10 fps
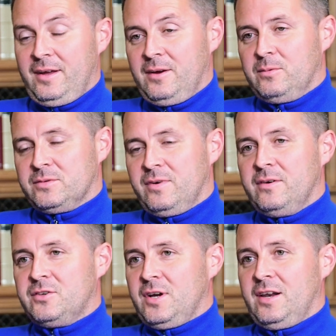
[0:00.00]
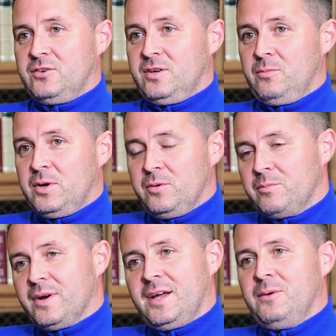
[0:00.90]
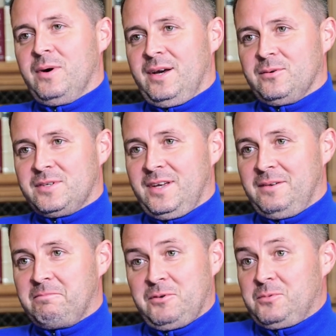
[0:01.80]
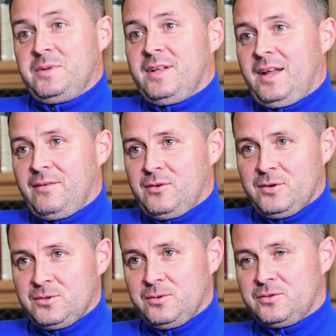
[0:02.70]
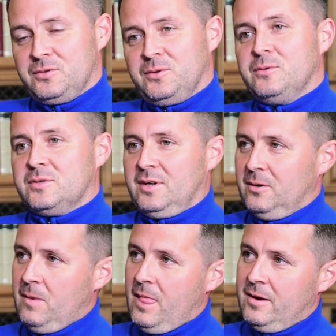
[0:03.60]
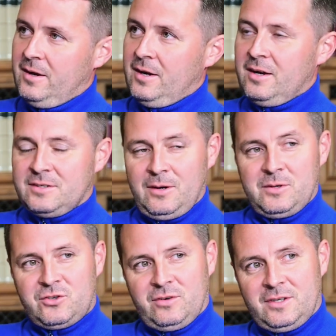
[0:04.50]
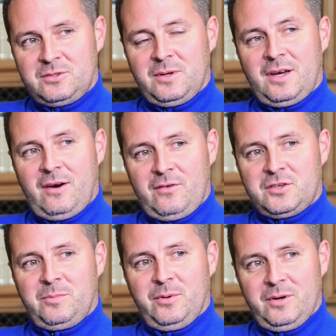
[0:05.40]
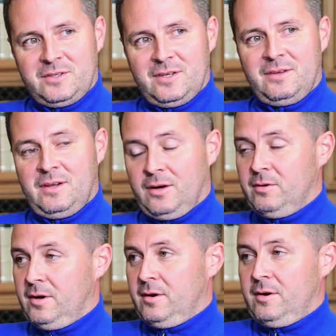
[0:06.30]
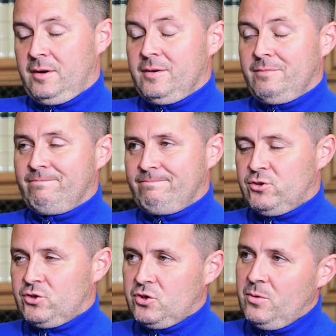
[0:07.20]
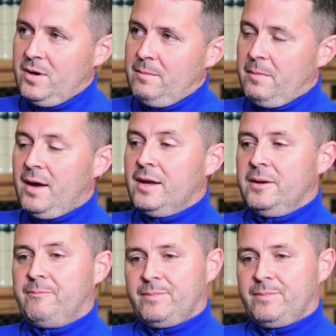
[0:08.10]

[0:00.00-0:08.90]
It was very challenging, and we couldn't bring anyone else in because we didn't have the resource to do so. So it's trying to encourage the boys, and, Stuart and Matty